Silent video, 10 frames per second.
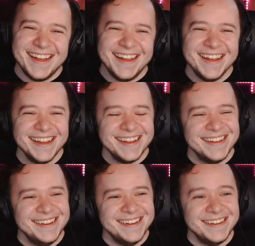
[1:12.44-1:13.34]

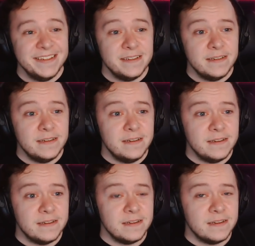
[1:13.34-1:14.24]

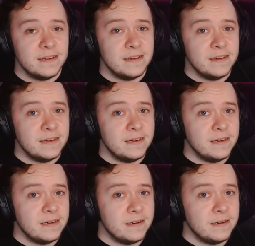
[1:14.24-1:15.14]

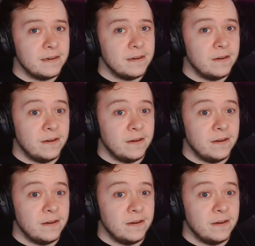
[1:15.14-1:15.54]
This person isn't speaking.